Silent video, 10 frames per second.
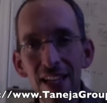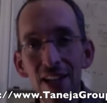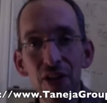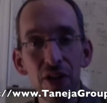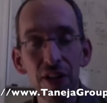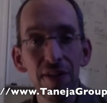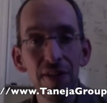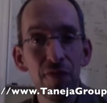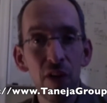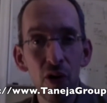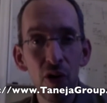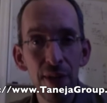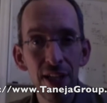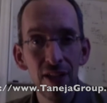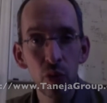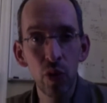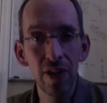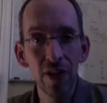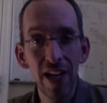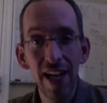You can follow me on
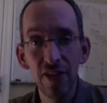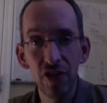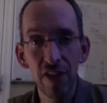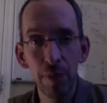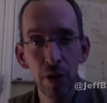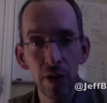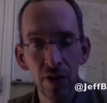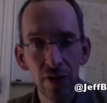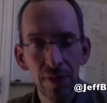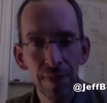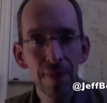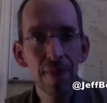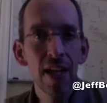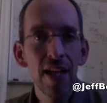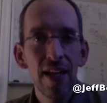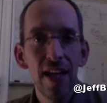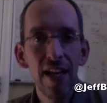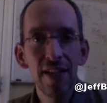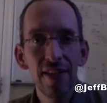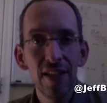Twitter at Jeff Boles,
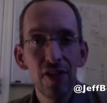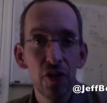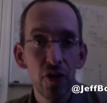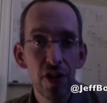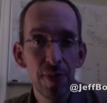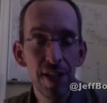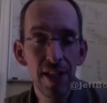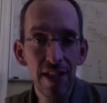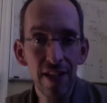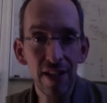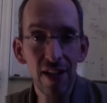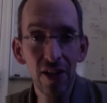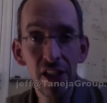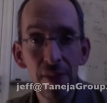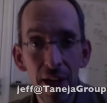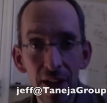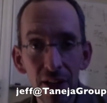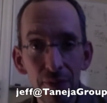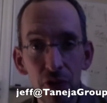and you can reach me on email,